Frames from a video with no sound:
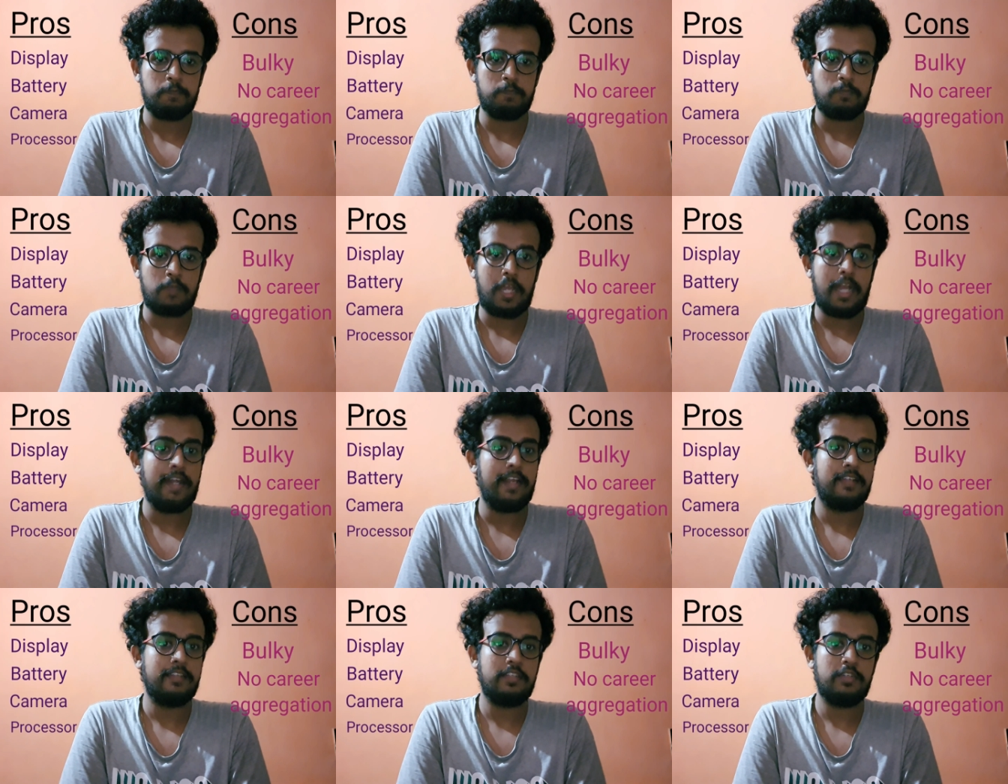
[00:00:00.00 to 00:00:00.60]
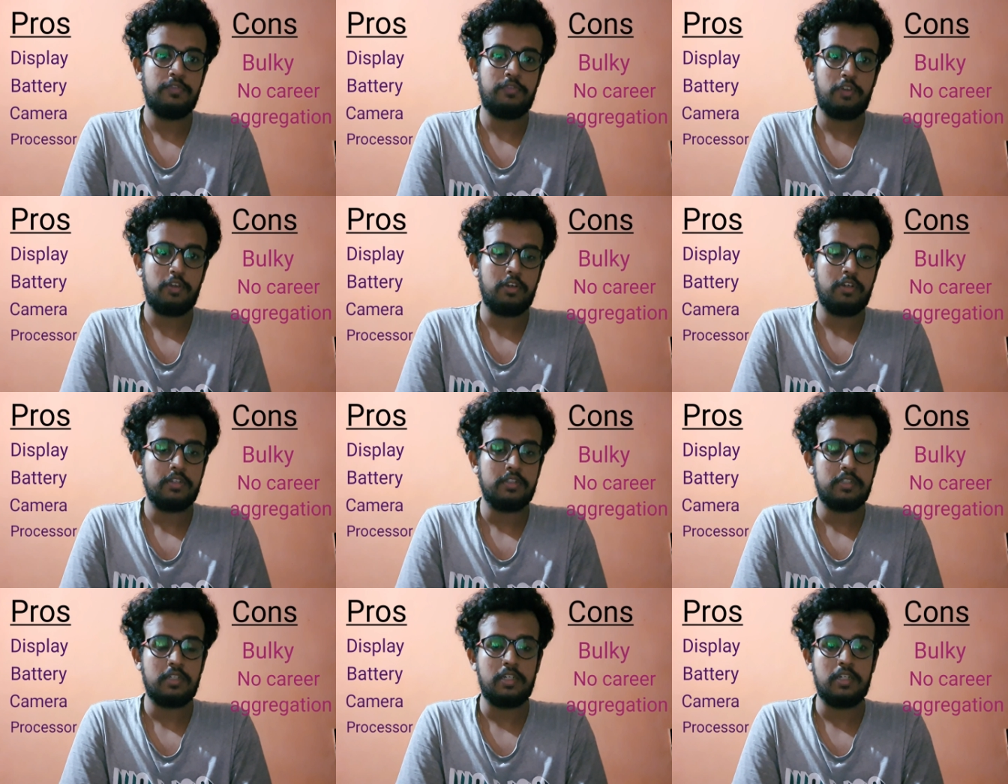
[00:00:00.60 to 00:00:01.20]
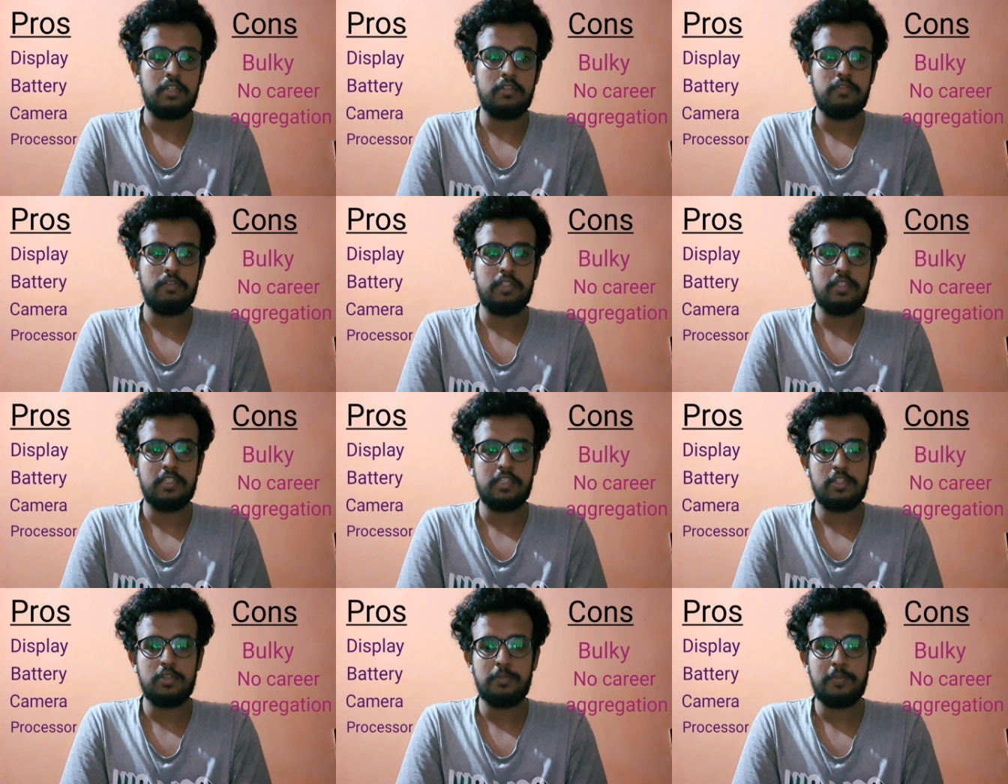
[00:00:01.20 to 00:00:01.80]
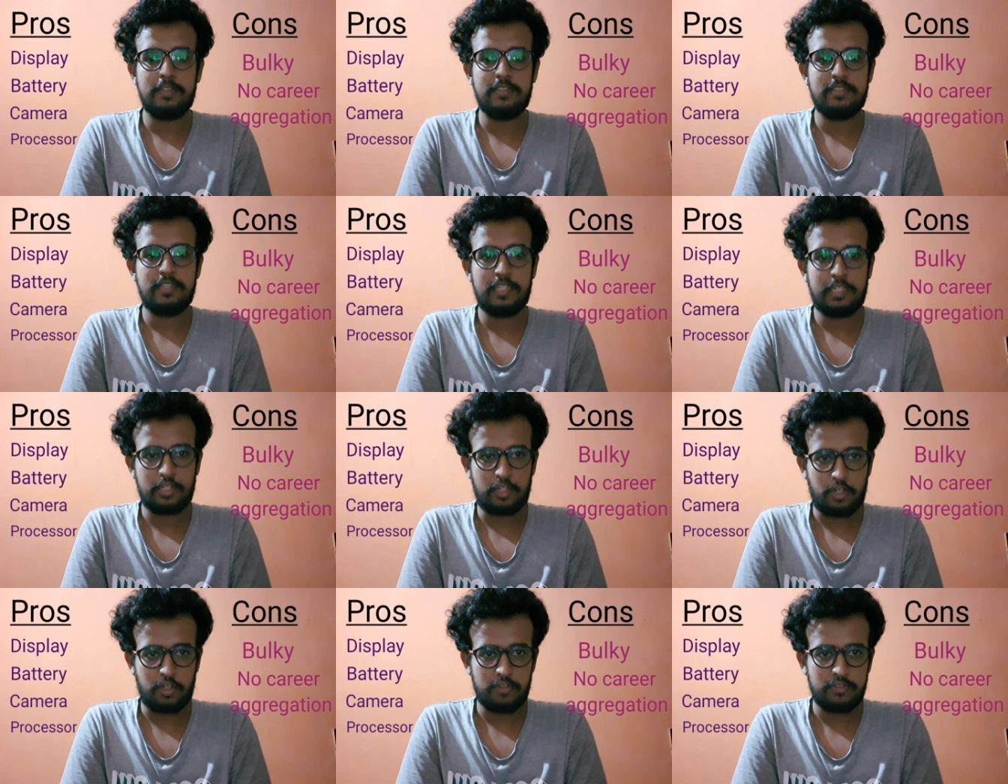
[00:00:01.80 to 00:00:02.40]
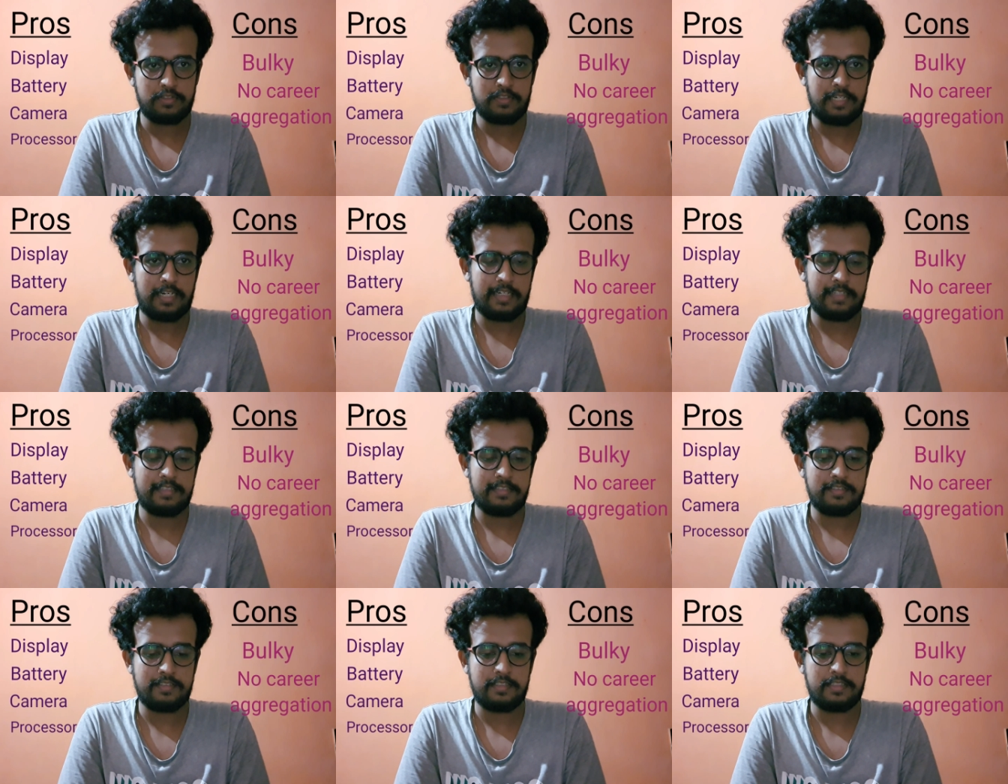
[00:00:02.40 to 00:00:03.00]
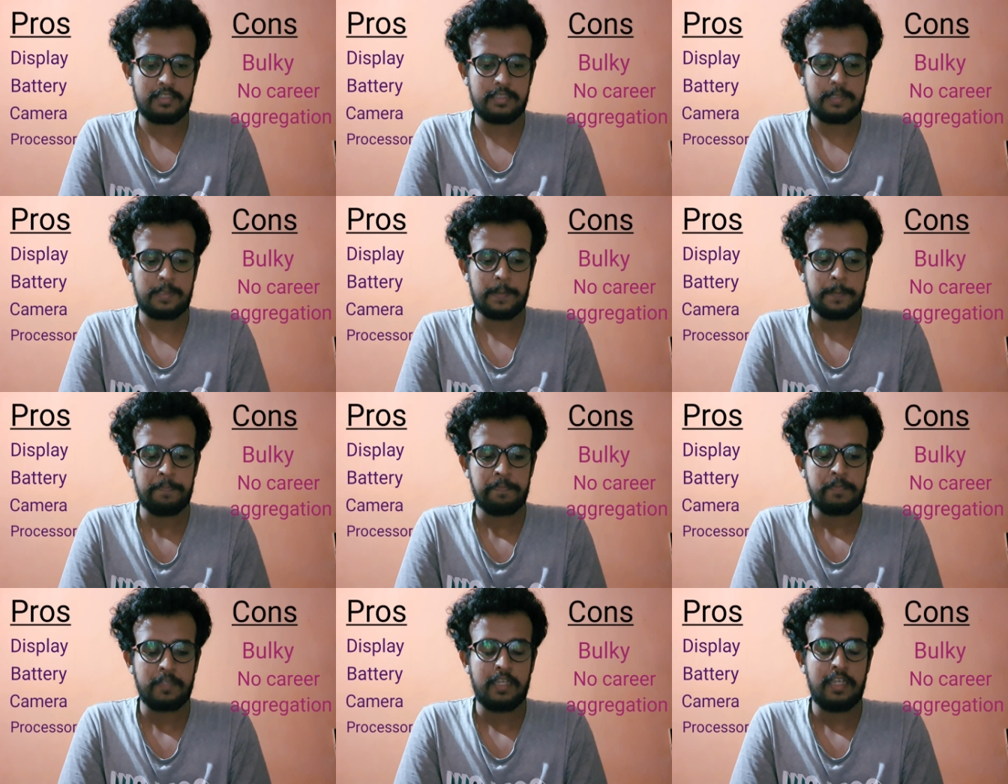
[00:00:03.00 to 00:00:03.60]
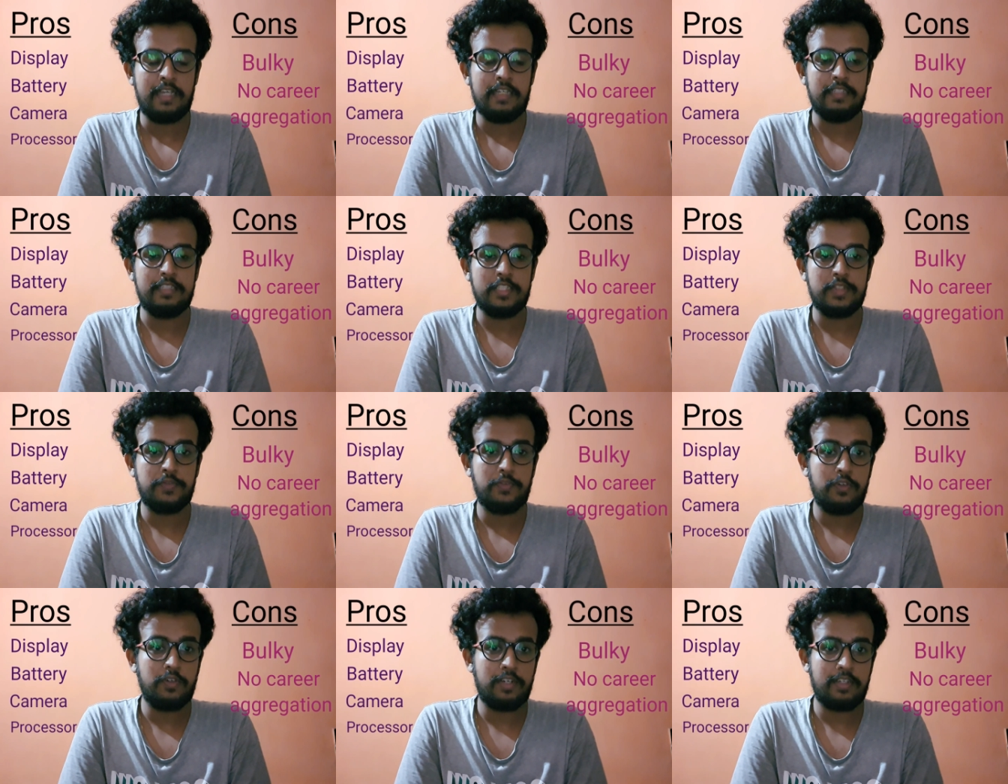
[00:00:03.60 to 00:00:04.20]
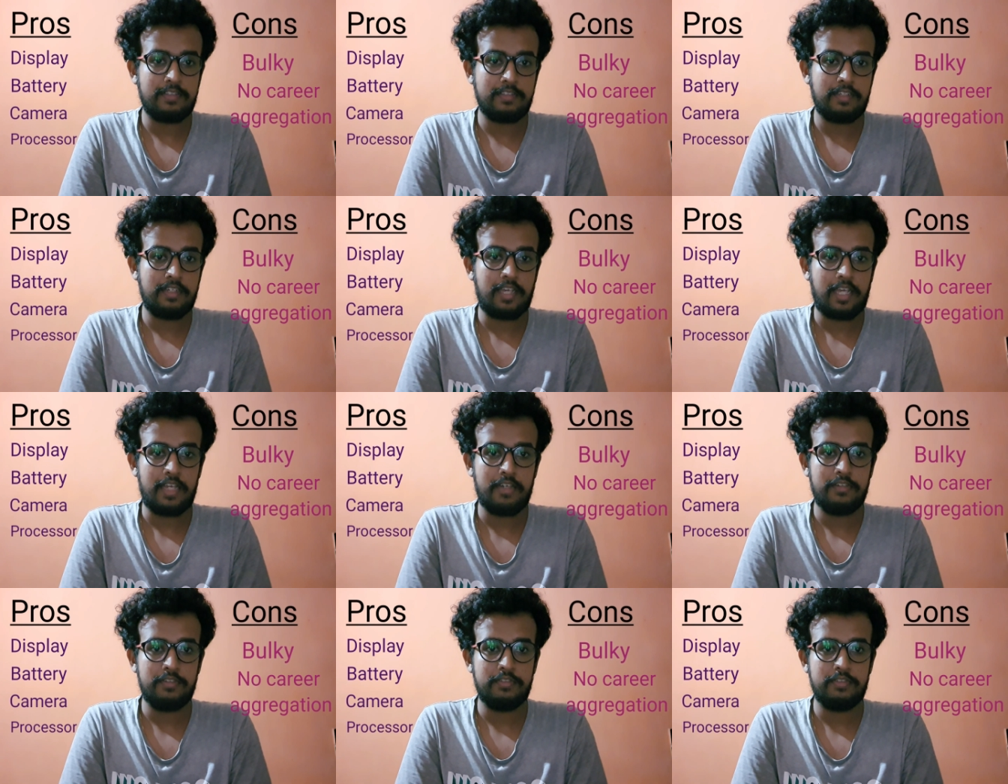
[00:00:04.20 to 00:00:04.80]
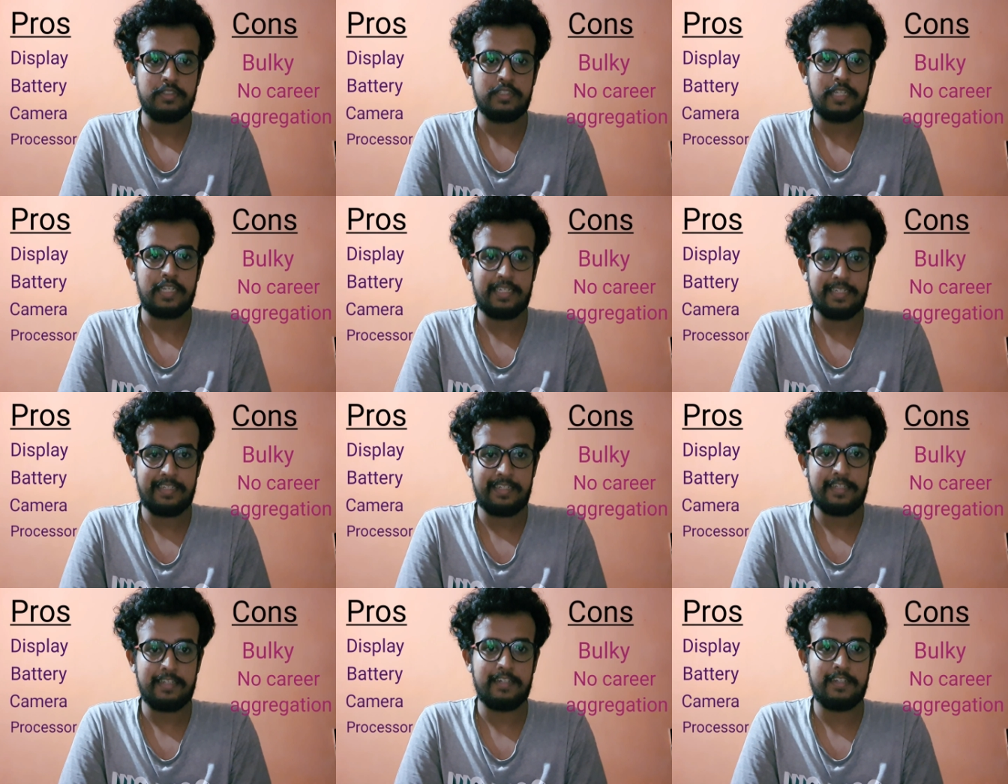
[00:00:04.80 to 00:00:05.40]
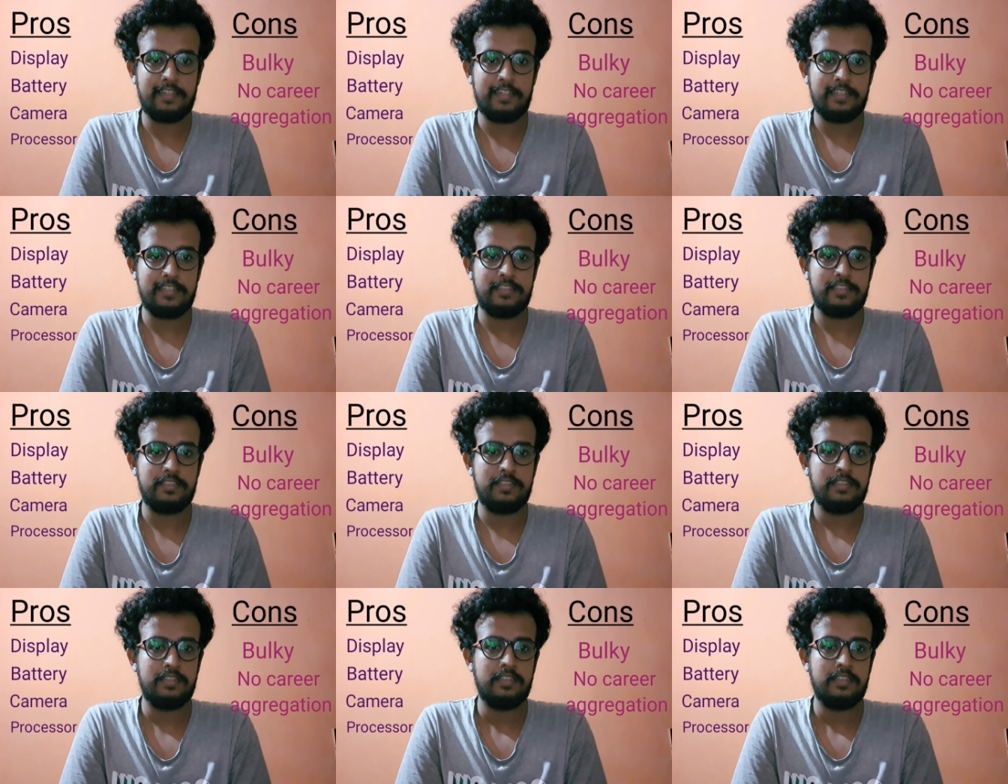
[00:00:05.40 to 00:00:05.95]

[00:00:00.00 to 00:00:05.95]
And as I forgot one thing to mention in cons, that is this phone doesn't have carrier aggregation.